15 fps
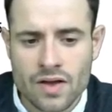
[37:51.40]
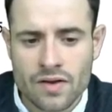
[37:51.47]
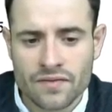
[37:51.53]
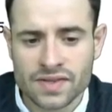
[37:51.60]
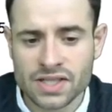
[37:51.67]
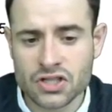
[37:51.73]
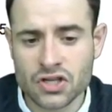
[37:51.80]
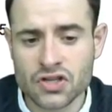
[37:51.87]

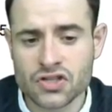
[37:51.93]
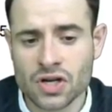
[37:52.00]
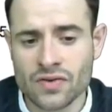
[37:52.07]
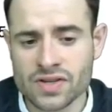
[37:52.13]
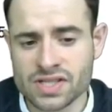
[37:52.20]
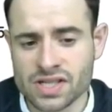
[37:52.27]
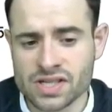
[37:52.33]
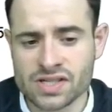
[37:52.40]
Physician
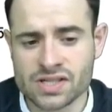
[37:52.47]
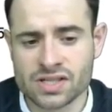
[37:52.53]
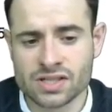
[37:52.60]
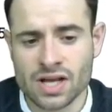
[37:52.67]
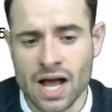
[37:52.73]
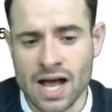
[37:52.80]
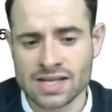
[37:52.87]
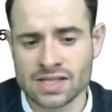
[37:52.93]
services
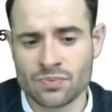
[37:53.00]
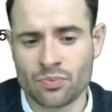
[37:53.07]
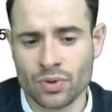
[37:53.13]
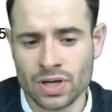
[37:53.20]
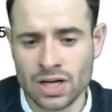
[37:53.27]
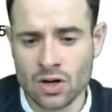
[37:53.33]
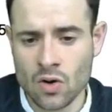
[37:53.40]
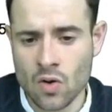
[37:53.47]
has a
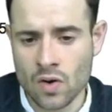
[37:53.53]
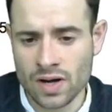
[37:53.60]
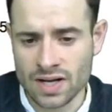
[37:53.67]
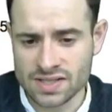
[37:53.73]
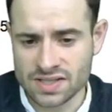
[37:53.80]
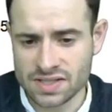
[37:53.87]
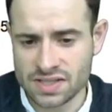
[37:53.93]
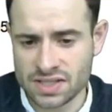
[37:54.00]
pretty low
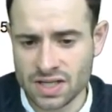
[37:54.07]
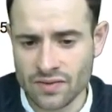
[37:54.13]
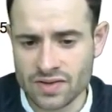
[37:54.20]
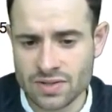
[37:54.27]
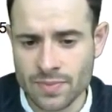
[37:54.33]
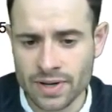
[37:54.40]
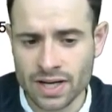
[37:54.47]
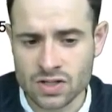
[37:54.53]
elasticity of
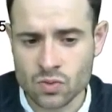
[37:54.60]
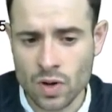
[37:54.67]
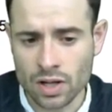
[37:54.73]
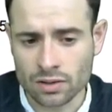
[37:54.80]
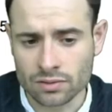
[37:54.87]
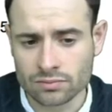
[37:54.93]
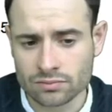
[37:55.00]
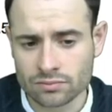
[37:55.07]
demand as
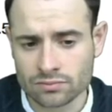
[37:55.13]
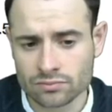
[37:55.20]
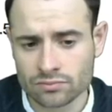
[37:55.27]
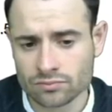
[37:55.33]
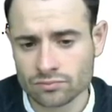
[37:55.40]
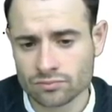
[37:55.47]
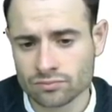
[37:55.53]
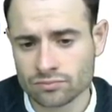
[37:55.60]
well.
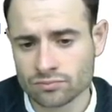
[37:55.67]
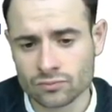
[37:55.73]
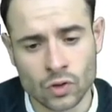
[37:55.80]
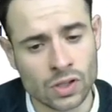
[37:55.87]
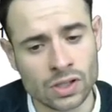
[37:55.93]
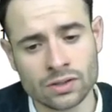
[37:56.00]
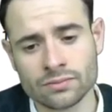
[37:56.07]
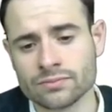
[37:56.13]

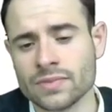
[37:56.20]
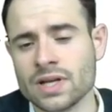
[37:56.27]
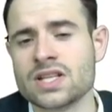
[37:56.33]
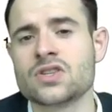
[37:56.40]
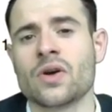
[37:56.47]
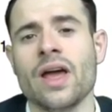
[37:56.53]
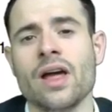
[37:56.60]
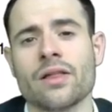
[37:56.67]
Well, it's
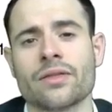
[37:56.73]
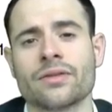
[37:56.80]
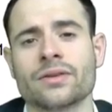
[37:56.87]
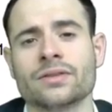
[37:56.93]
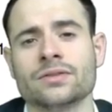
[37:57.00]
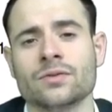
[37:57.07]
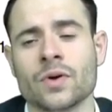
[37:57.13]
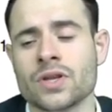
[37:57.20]
your health.
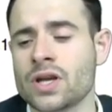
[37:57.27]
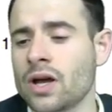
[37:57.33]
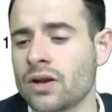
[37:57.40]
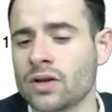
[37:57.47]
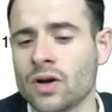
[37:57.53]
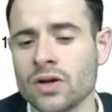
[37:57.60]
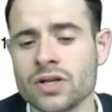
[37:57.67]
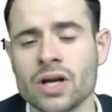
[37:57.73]
When you gotta
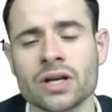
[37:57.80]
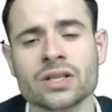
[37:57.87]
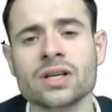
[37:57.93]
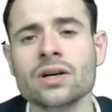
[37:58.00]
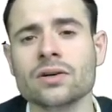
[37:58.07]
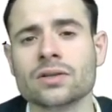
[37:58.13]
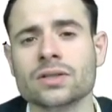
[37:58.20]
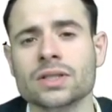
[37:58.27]
go, you gotta
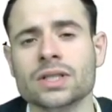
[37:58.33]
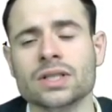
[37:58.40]
go.